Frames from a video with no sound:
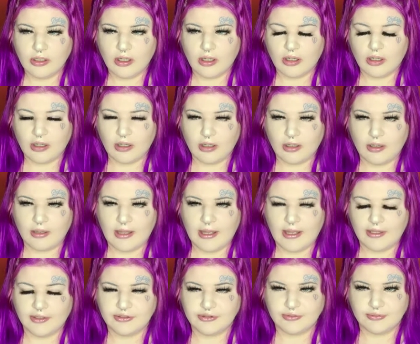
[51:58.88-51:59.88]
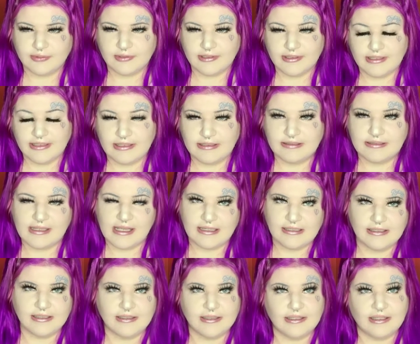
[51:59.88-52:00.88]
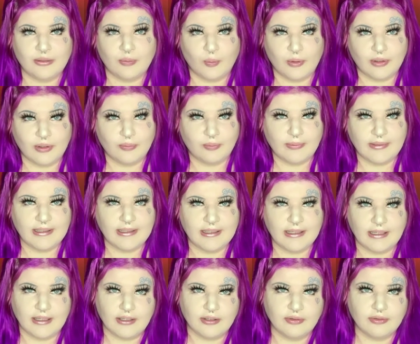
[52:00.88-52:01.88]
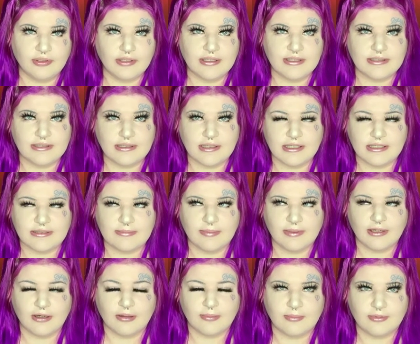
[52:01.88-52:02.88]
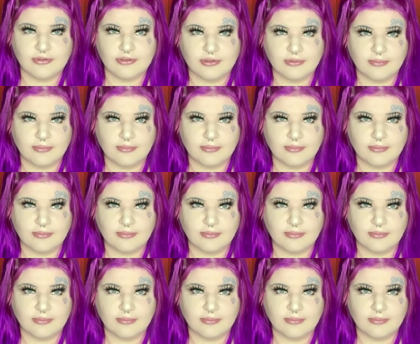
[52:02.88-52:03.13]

Actually, technically in 1 week now, because it has been almost